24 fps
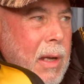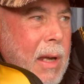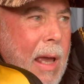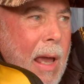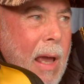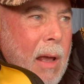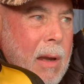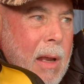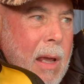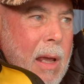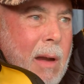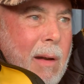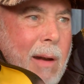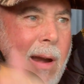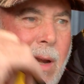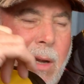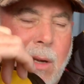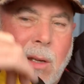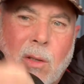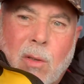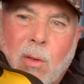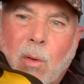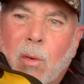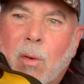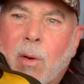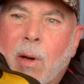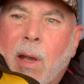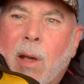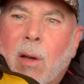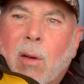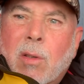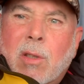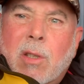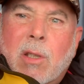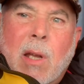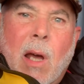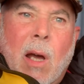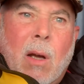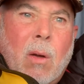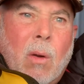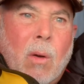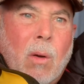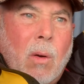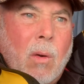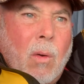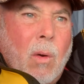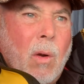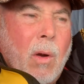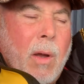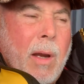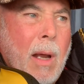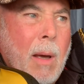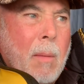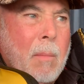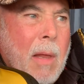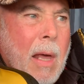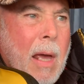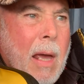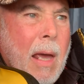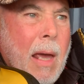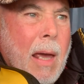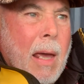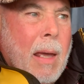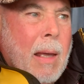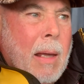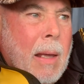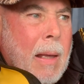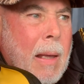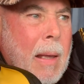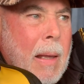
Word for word: down here. Andy's already got stuck on a groyne up there.